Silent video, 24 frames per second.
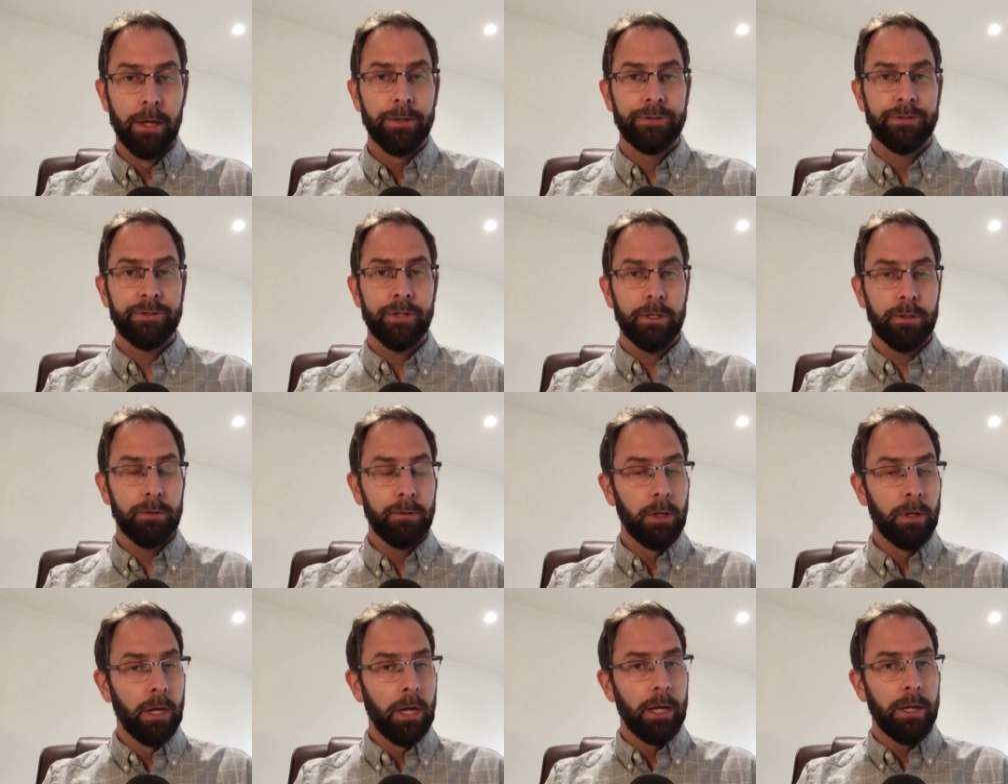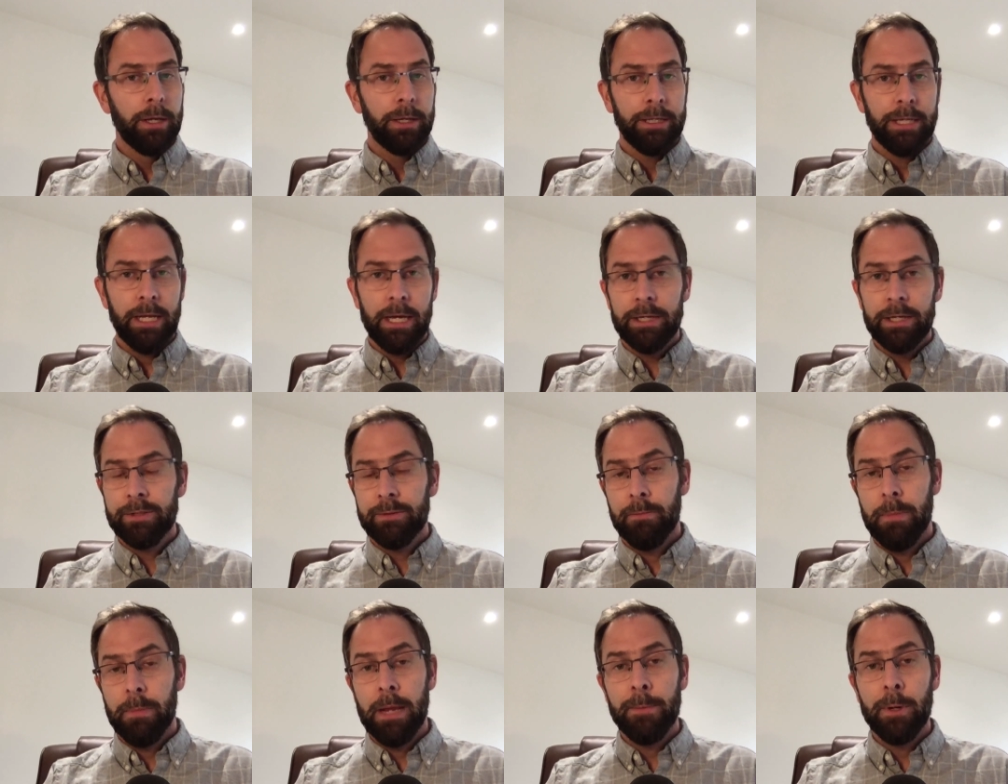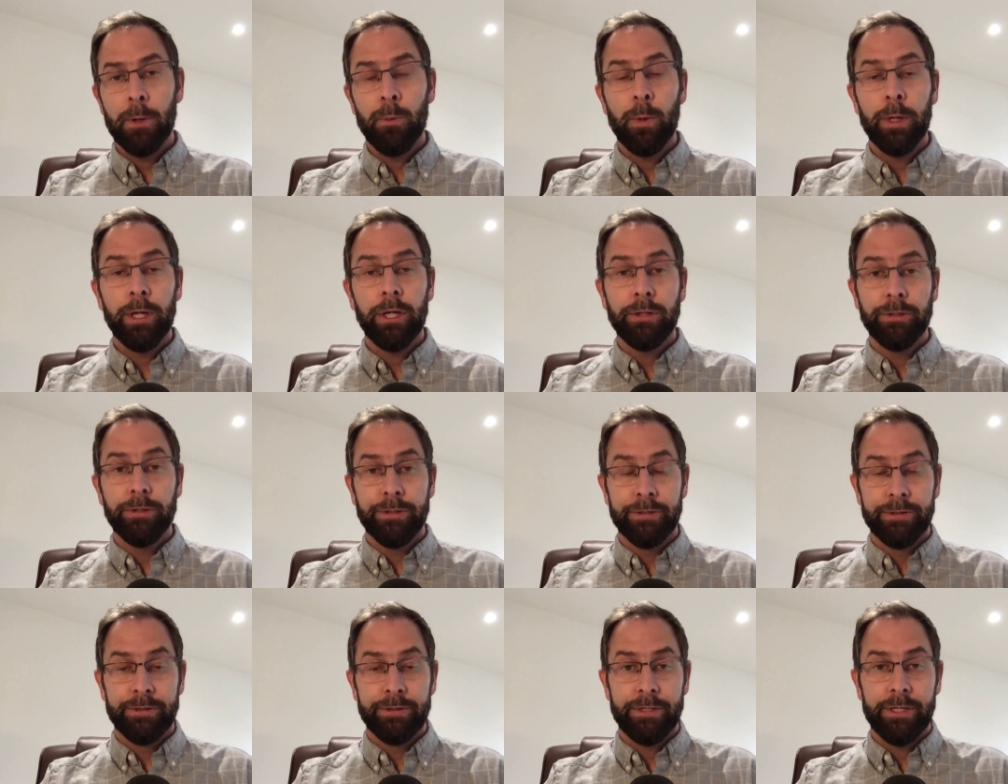So yes, maybe we
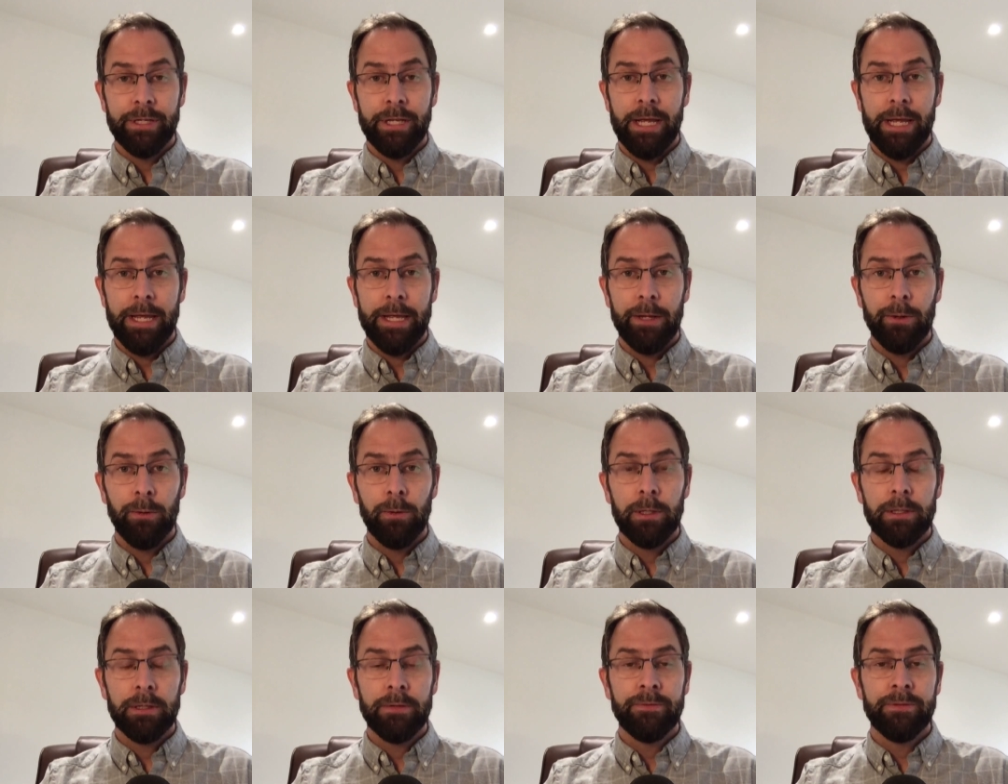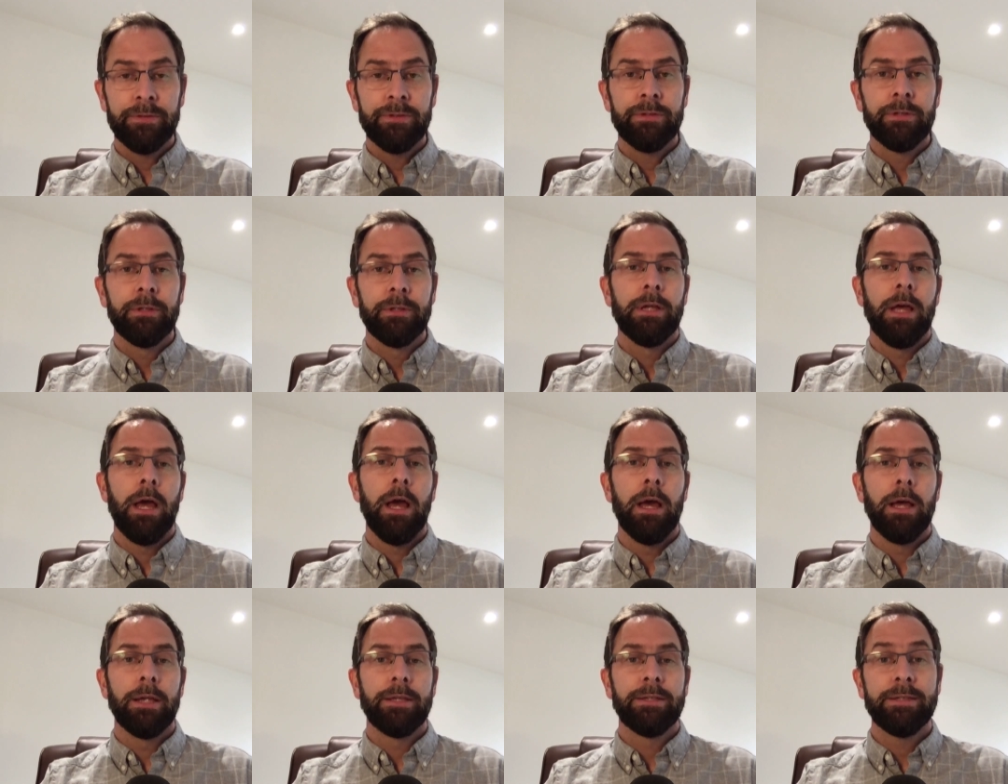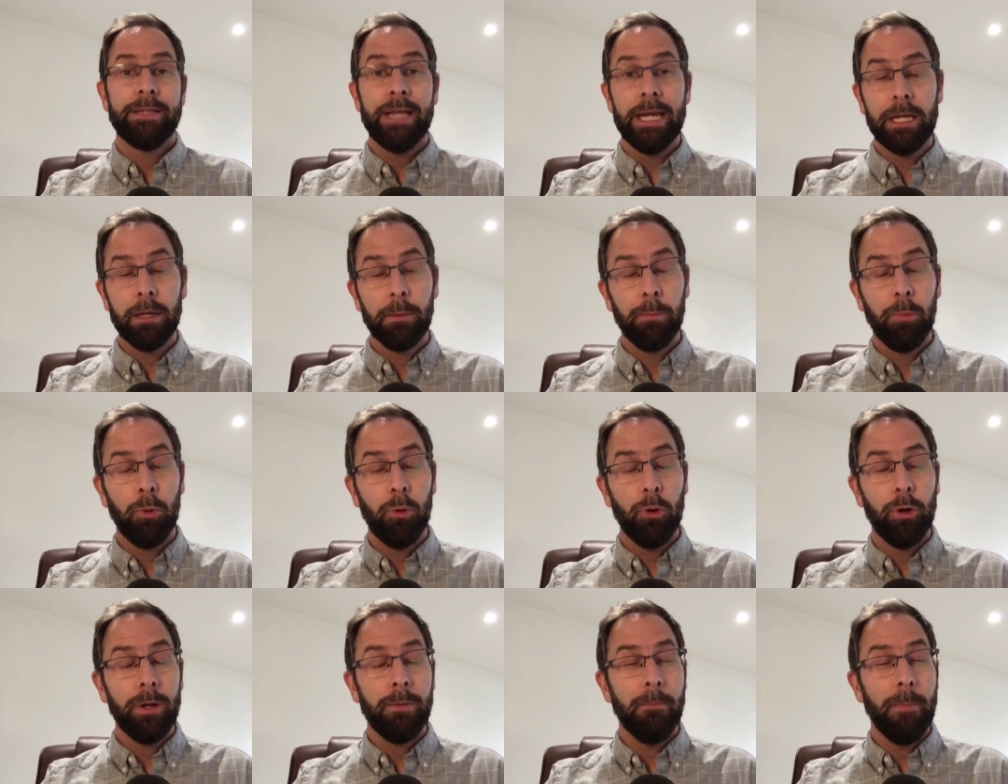can consider heel lifts. Uh, second
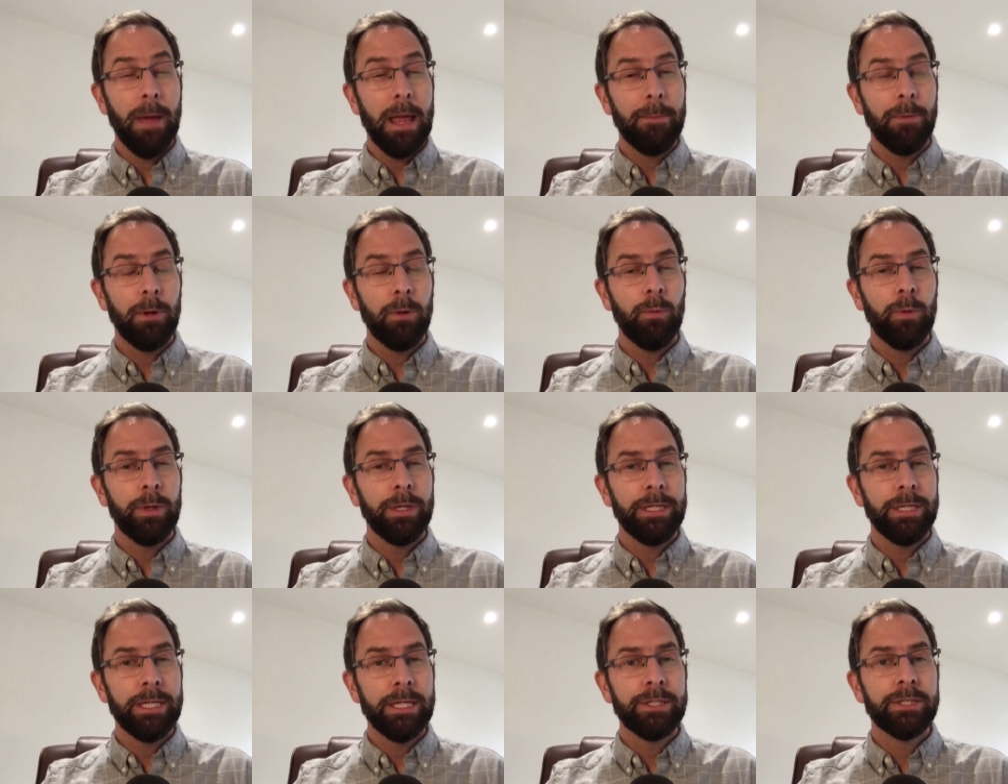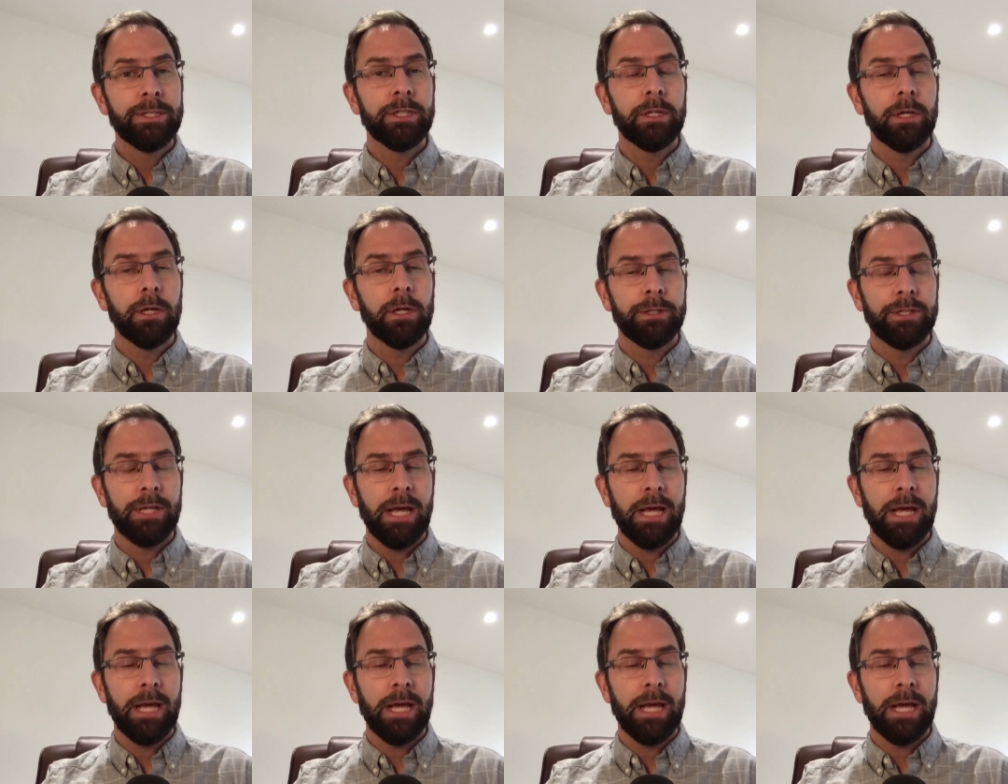point, maybe we need to,